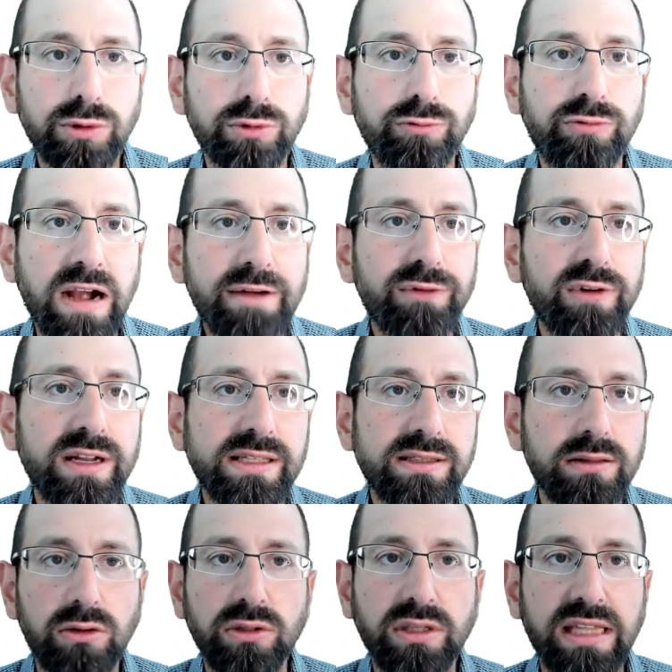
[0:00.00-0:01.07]
reference
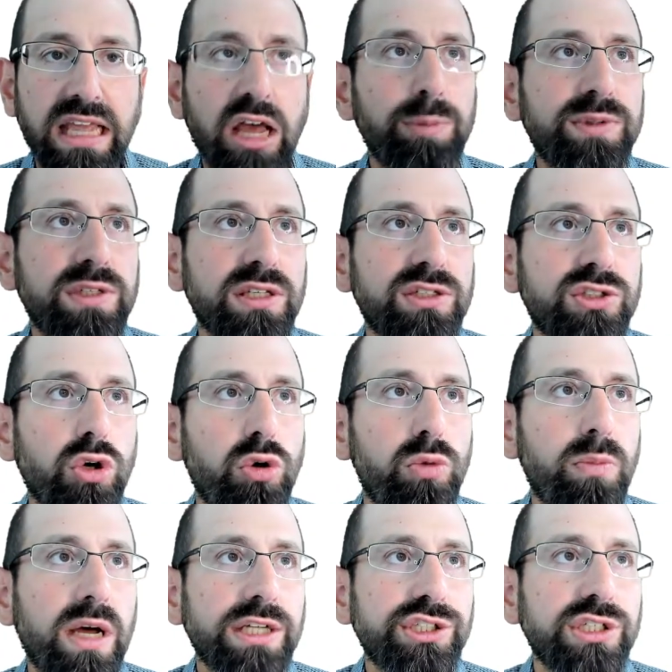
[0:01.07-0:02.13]
only helps us so
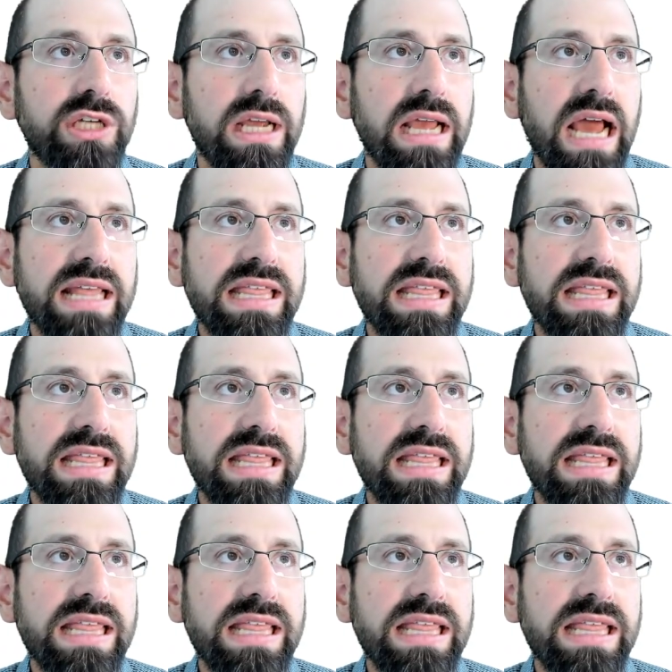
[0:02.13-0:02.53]
much. I